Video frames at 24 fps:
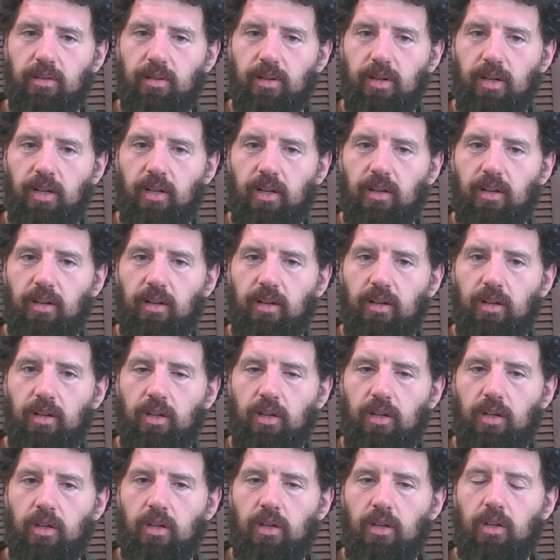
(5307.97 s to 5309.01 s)
right?
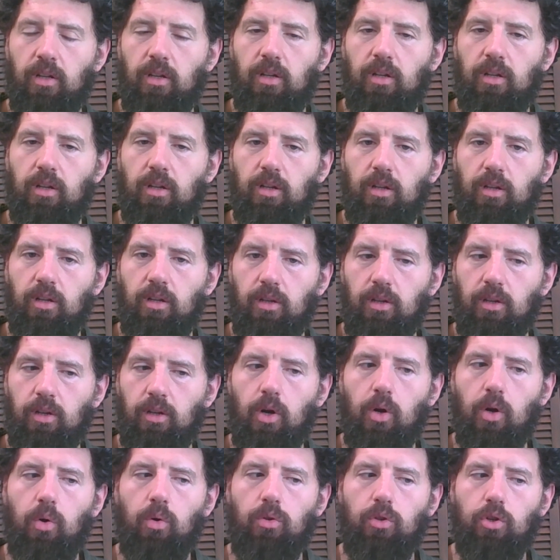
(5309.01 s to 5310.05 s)

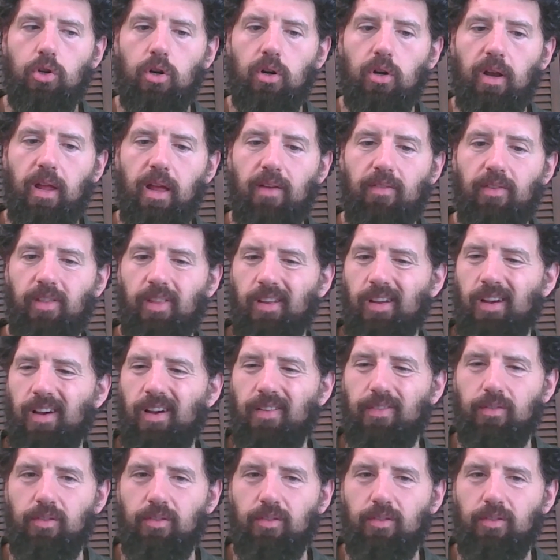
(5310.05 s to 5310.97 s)
Go turn everything off,